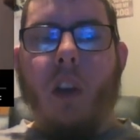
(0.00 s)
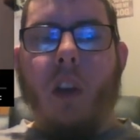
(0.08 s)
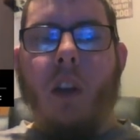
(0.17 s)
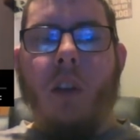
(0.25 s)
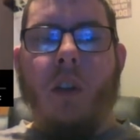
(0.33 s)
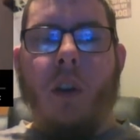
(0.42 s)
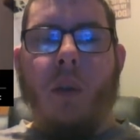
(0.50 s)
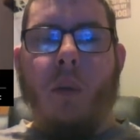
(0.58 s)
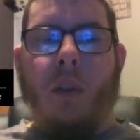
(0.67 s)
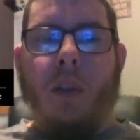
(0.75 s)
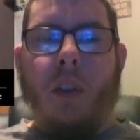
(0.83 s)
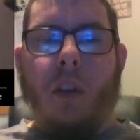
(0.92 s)
he's going
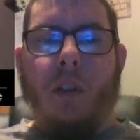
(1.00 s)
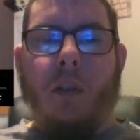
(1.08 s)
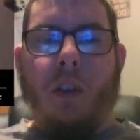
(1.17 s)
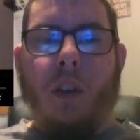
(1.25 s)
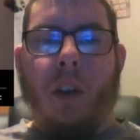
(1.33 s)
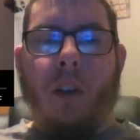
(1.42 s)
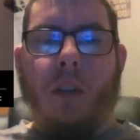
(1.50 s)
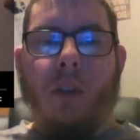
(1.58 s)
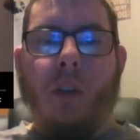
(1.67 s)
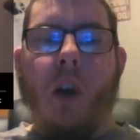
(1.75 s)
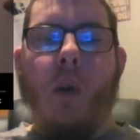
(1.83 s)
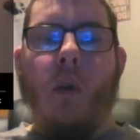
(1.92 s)
with this like
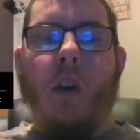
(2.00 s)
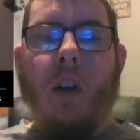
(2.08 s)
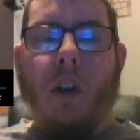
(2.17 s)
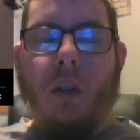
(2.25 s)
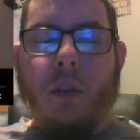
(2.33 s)
slower